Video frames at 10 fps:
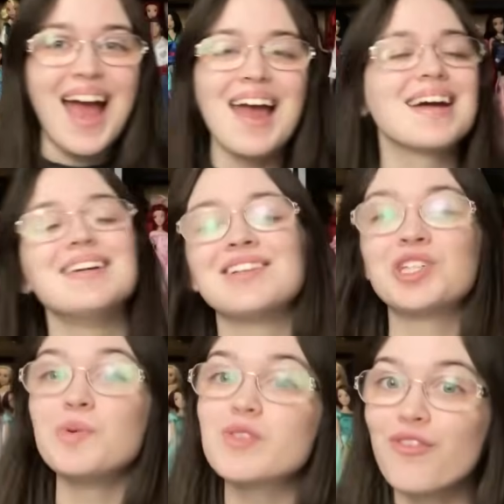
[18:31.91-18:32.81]
And she
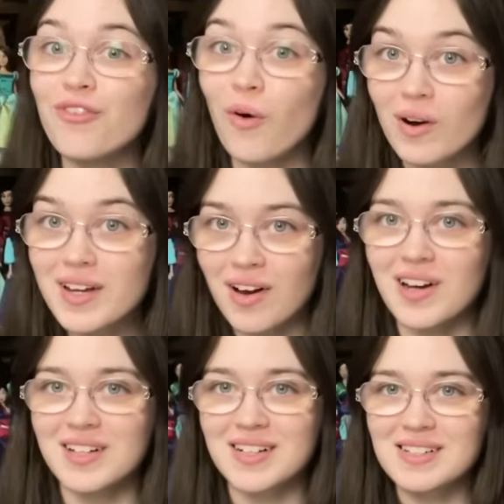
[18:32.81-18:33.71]
was
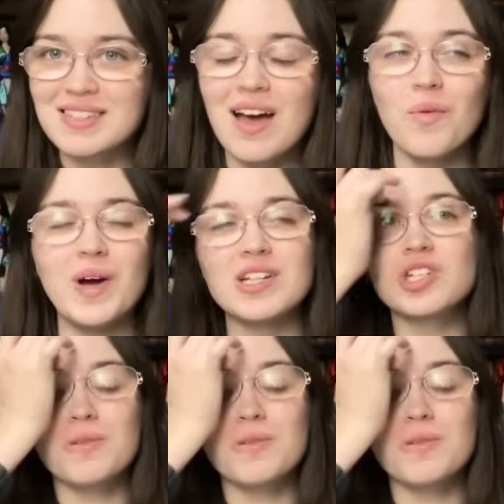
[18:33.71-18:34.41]
$40, which